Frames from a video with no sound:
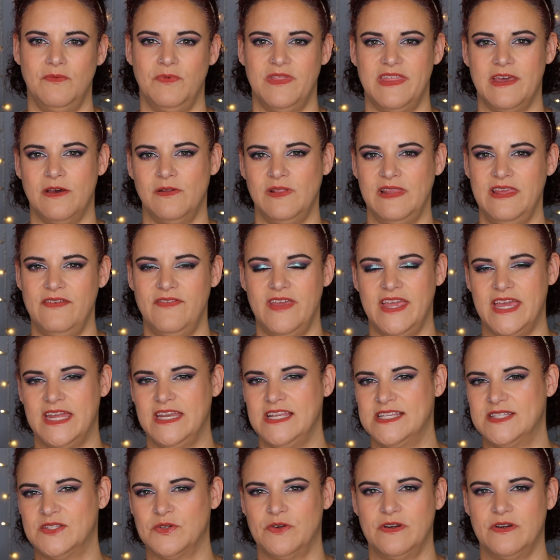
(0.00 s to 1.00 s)
without leaving
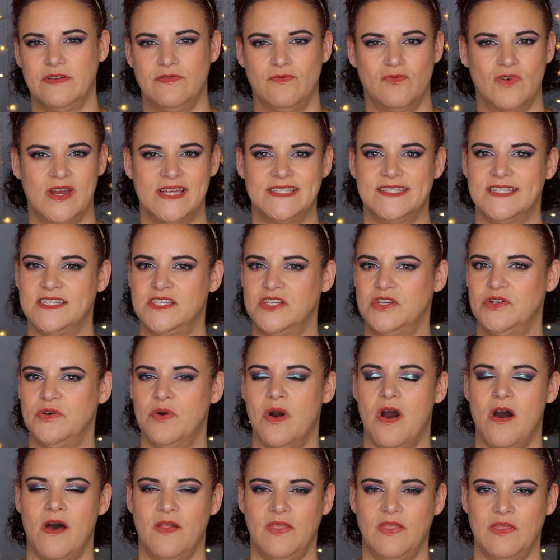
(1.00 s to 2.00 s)
any sort of
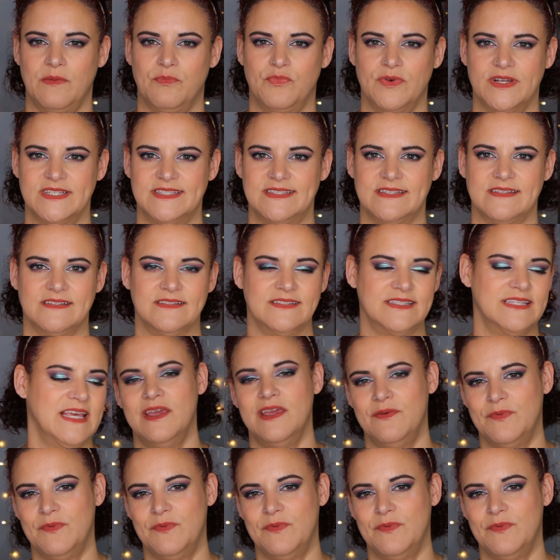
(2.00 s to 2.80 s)
residue on the bristles.